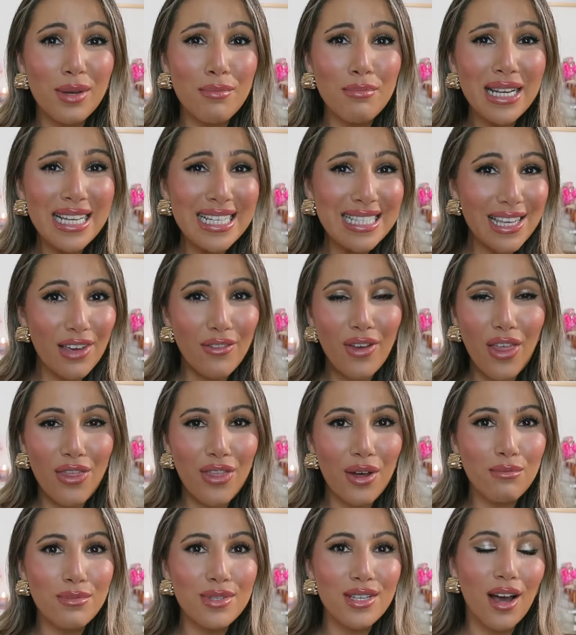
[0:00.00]
then please give it a
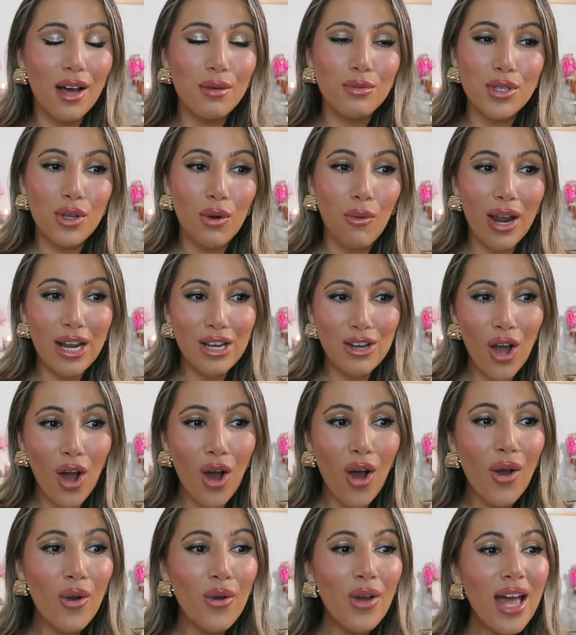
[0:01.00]
thumbs up so I
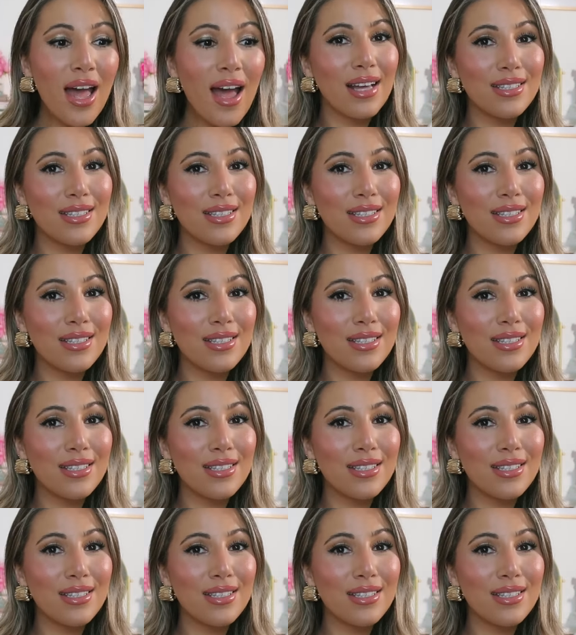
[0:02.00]
know,